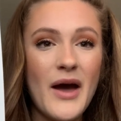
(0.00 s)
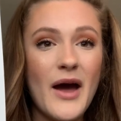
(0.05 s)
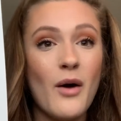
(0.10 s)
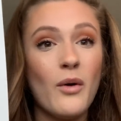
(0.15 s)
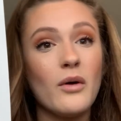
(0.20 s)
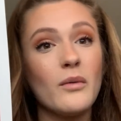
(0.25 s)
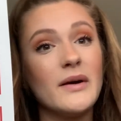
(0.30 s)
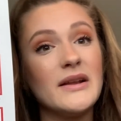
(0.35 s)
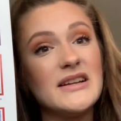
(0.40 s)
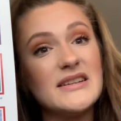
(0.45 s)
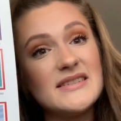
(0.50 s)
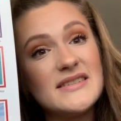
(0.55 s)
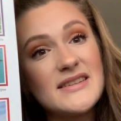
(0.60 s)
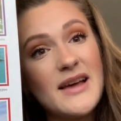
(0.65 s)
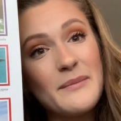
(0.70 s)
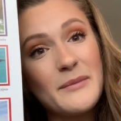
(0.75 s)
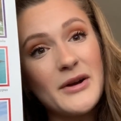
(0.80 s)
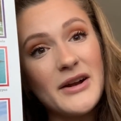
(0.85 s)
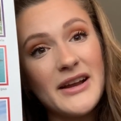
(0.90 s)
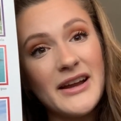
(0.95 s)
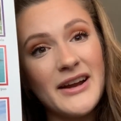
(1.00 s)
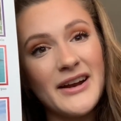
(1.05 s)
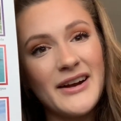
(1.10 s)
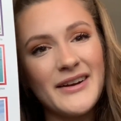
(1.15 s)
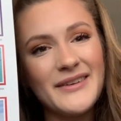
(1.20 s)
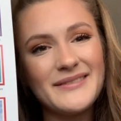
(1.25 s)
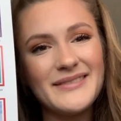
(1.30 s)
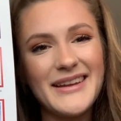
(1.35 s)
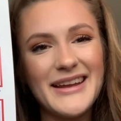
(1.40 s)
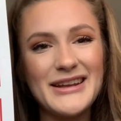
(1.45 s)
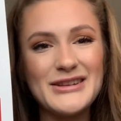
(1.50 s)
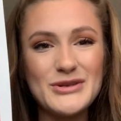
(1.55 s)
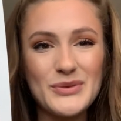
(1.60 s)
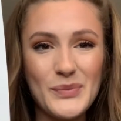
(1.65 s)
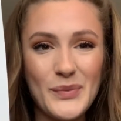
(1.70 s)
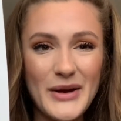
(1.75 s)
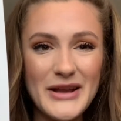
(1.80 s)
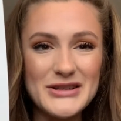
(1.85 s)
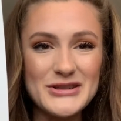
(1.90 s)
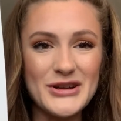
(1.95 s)
Or when it's summer here, it's
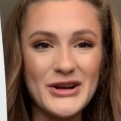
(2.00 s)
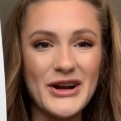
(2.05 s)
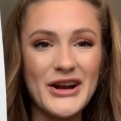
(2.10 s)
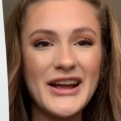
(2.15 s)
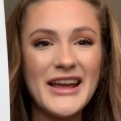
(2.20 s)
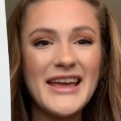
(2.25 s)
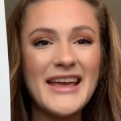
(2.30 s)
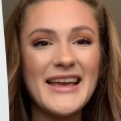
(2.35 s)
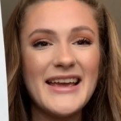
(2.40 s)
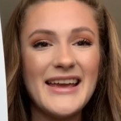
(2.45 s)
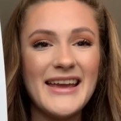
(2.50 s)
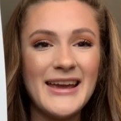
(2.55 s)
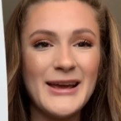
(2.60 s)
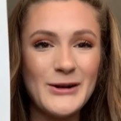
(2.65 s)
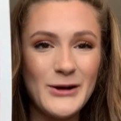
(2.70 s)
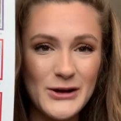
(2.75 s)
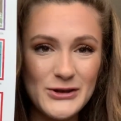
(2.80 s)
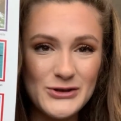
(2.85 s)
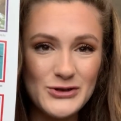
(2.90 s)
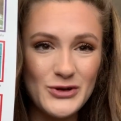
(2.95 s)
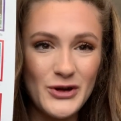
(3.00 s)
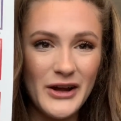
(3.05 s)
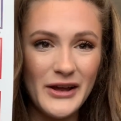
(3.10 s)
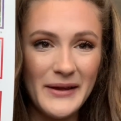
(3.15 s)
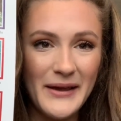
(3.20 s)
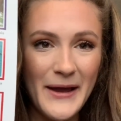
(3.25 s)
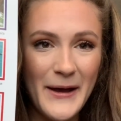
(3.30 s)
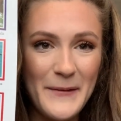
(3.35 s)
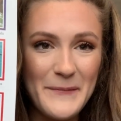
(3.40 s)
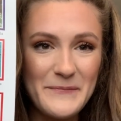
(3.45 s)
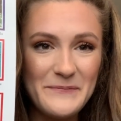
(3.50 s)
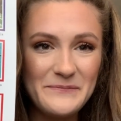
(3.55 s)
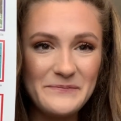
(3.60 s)
winter in Australia.